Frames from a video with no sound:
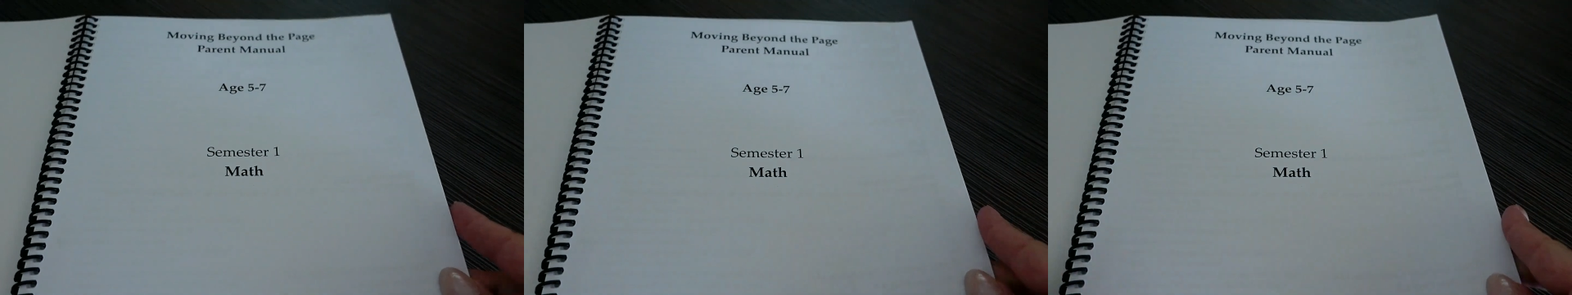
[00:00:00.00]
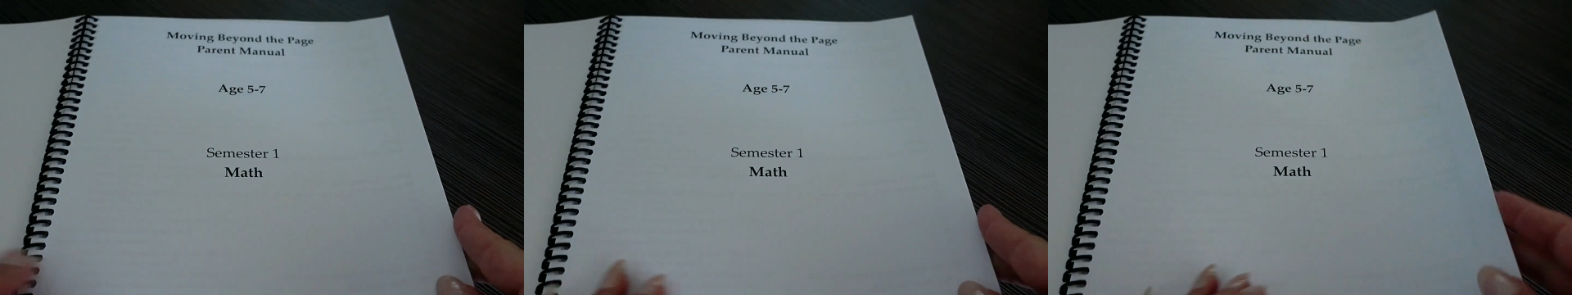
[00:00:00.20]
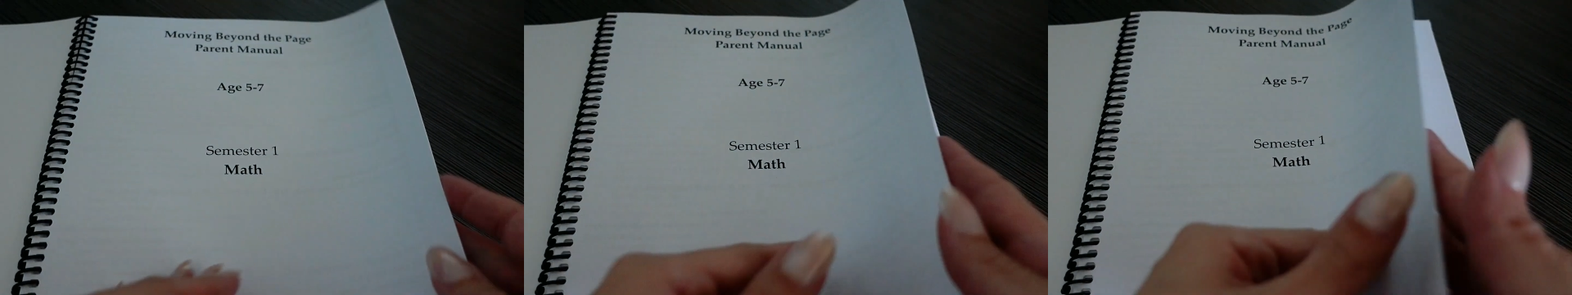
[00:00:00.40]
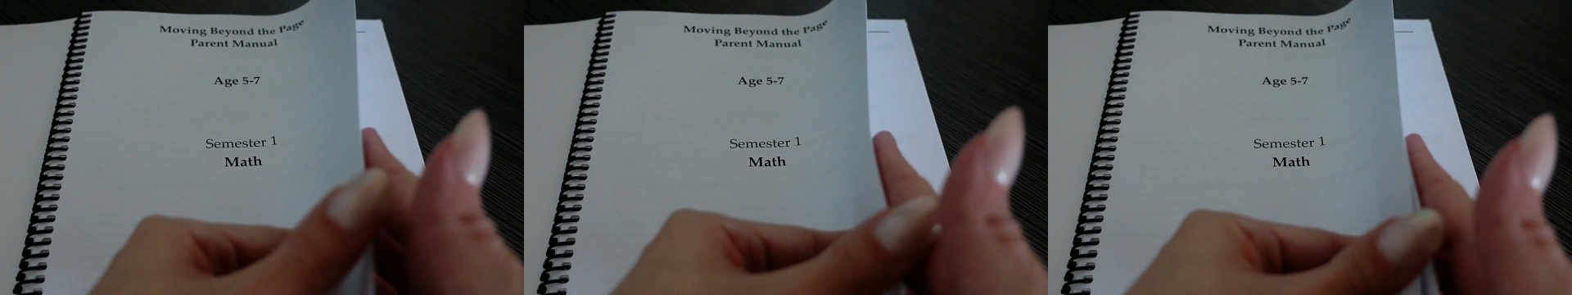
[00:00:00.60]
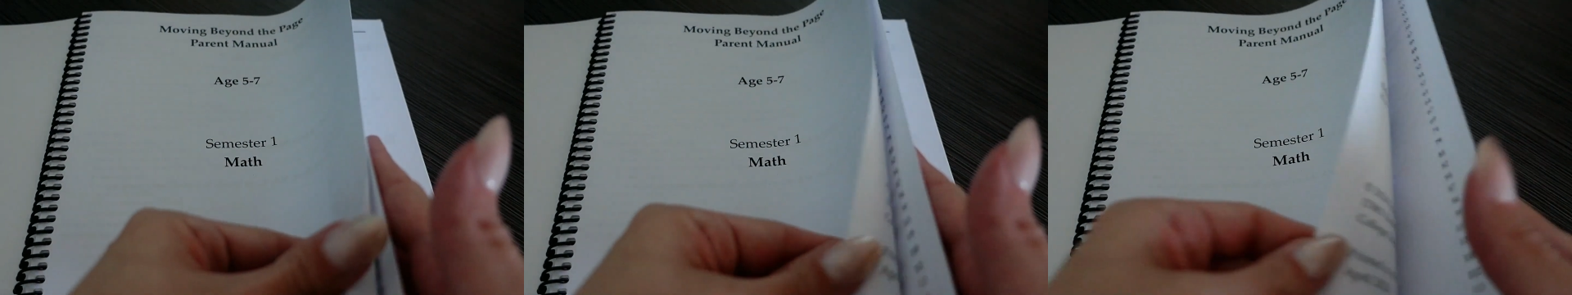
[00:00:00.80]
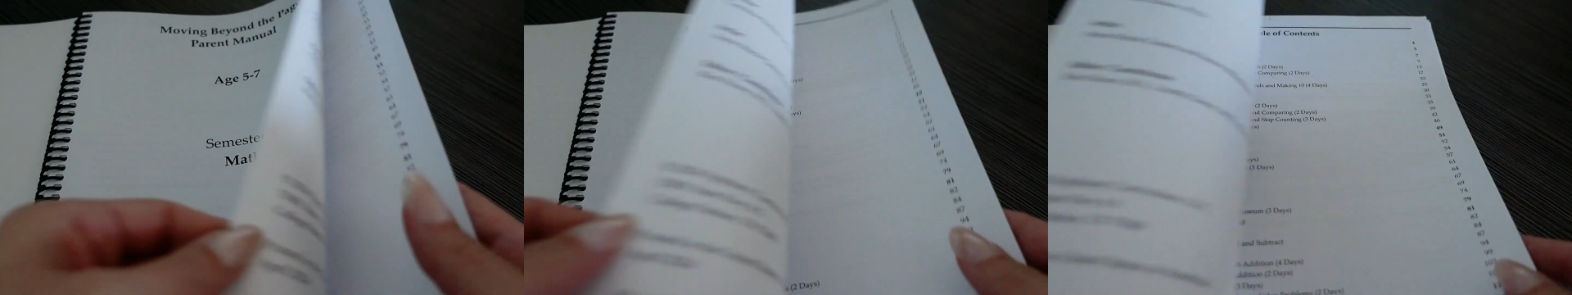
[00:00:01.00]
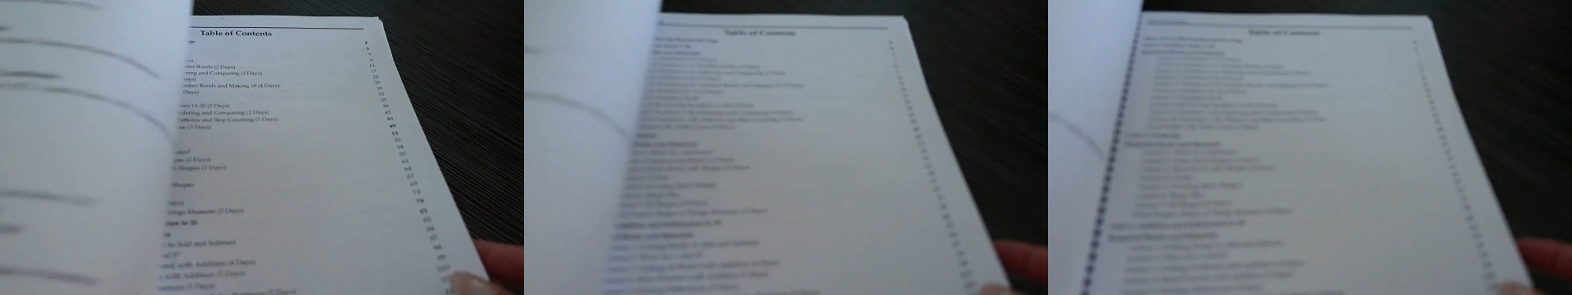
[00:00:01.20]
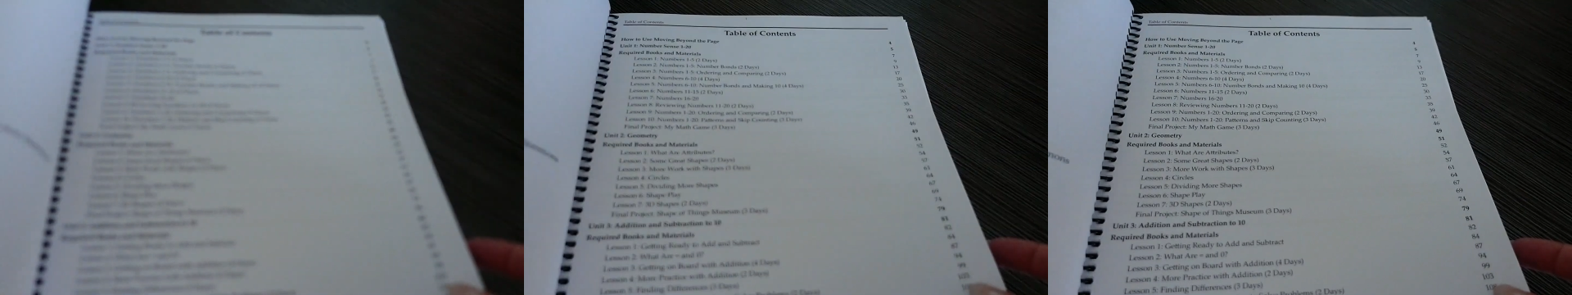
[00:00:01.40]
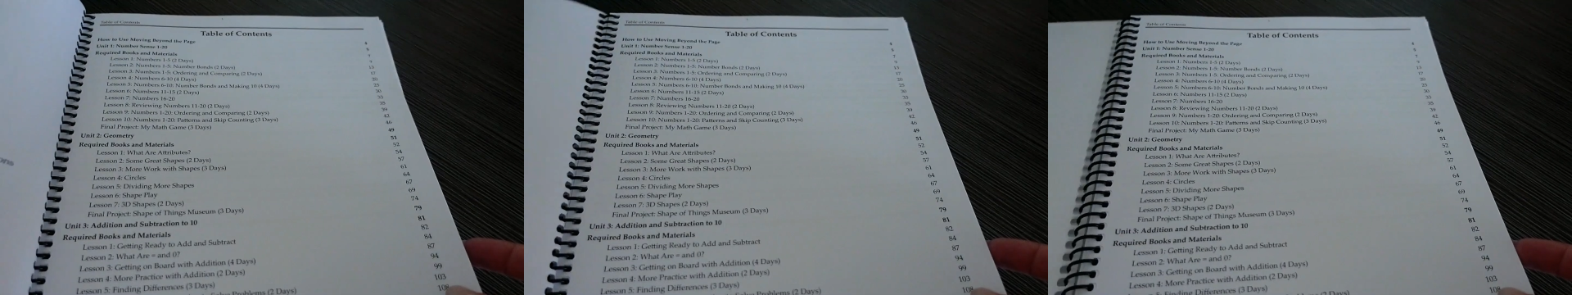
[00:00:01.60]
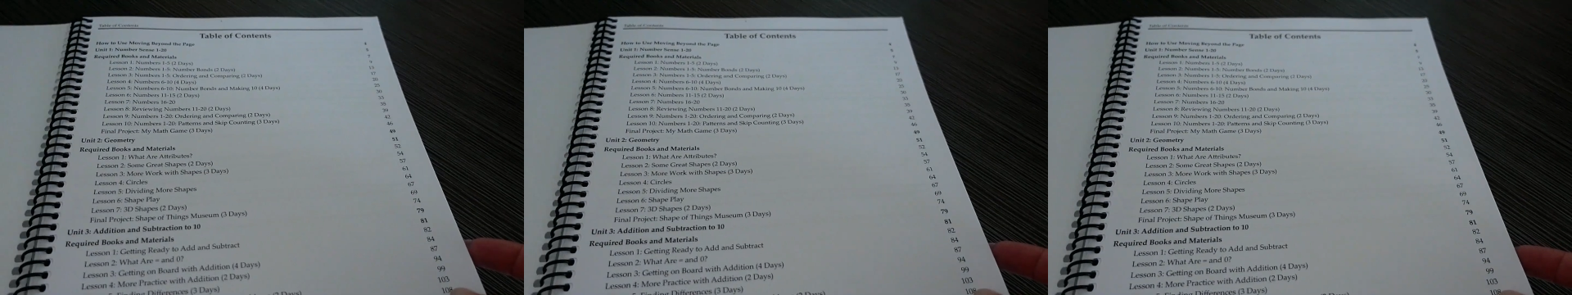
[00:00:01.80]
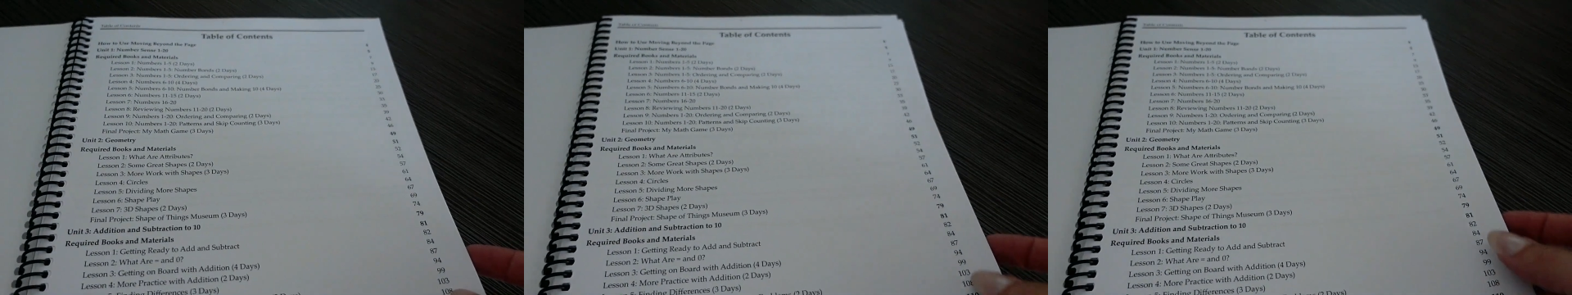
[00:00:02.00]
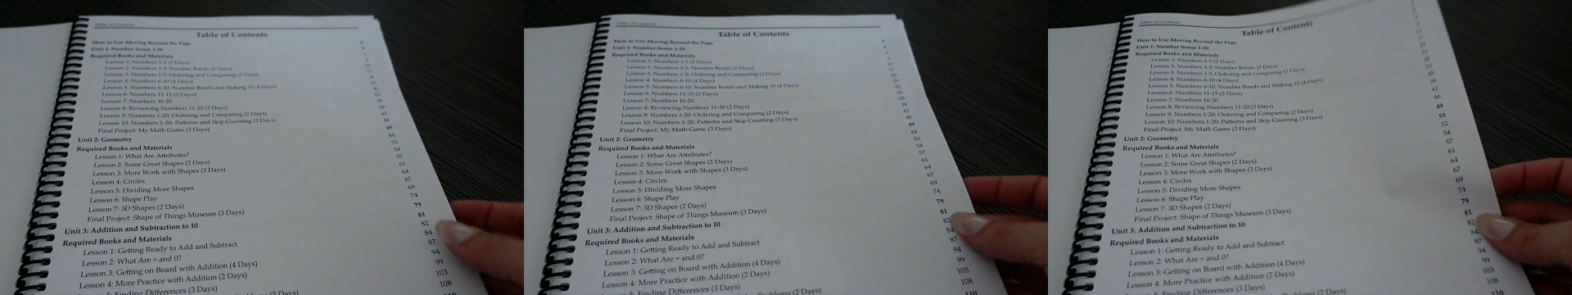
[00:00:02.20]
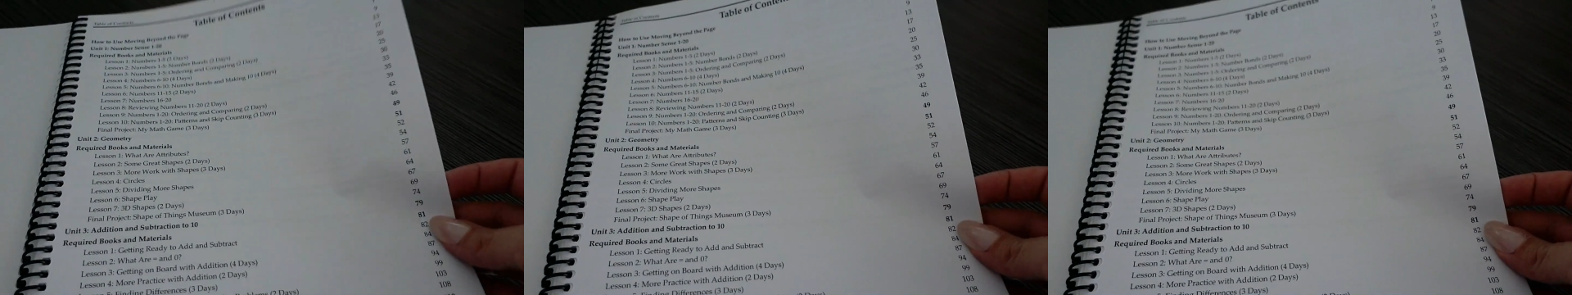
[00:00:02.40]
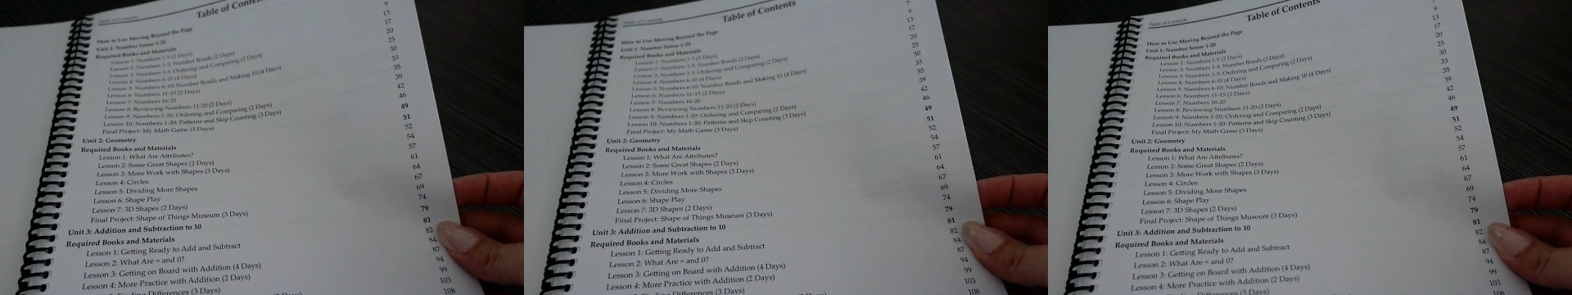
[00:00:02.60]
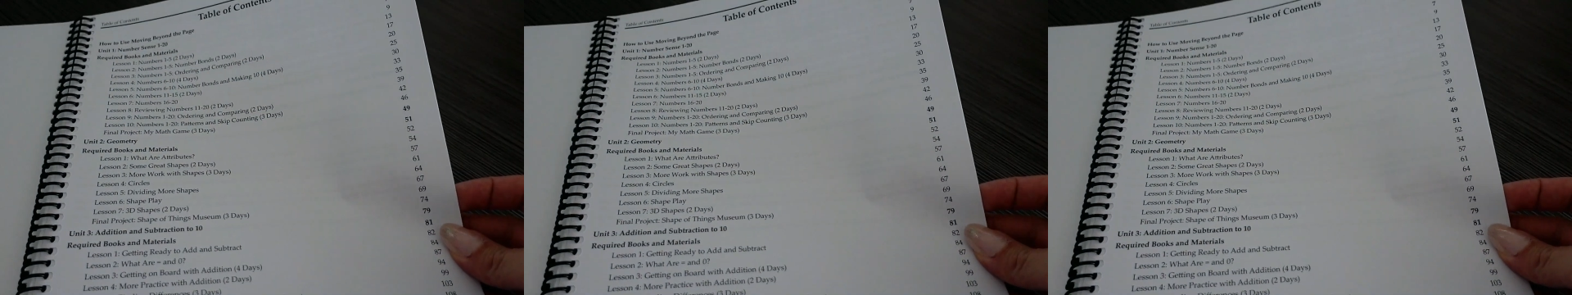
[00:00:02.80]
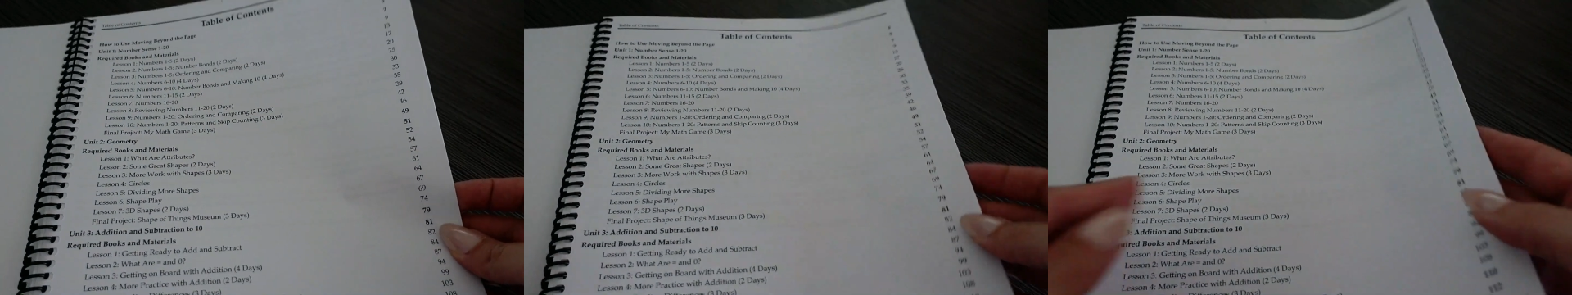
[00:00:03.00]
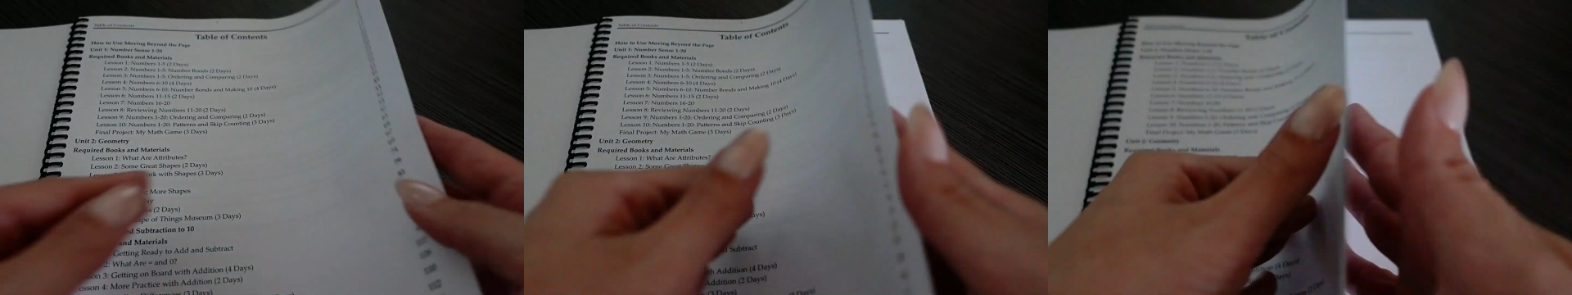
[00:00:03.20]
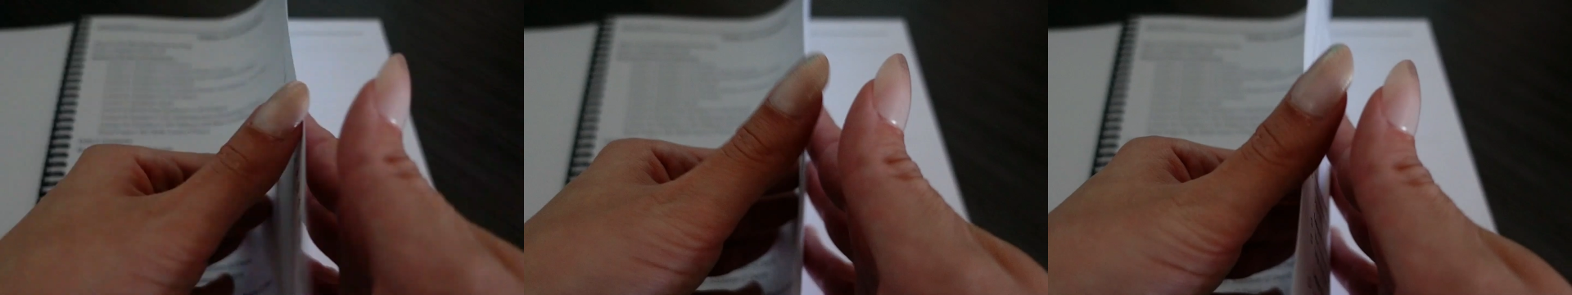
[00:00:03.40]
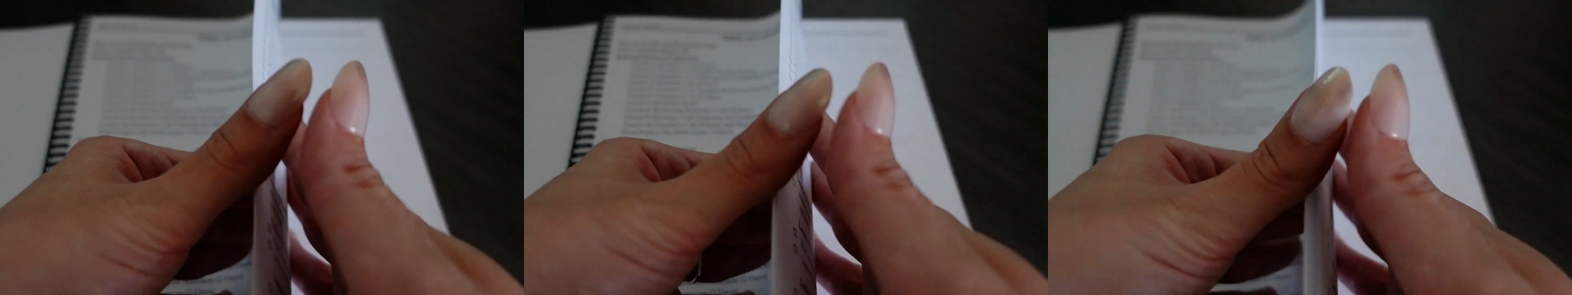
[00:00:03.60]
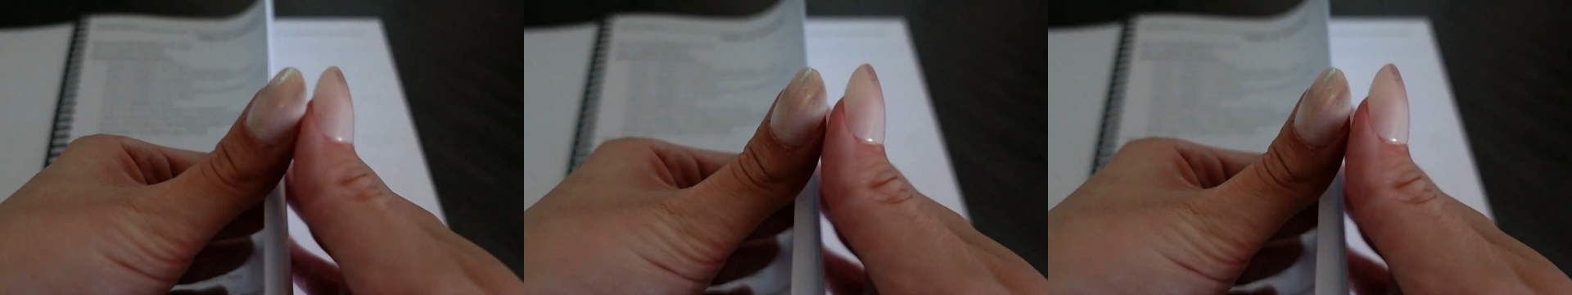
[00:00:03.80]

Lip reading: Nobody's mouth can be seen.